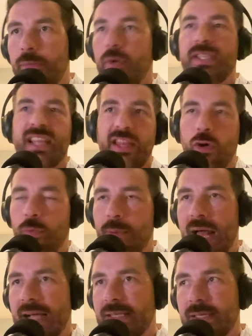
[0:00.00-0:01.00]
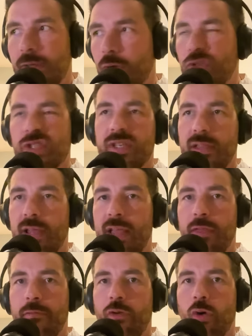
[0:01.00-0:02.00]
We see the All Blacks, not just
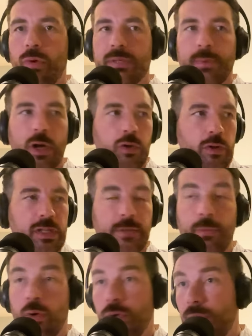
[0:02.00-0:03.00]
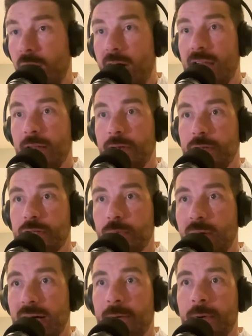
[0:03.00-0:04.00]
in the forwards, but across the board. Ireland
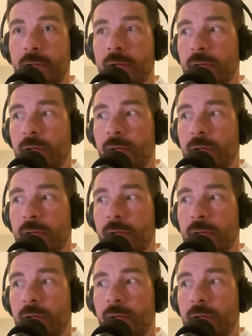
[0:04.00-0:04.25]
as well.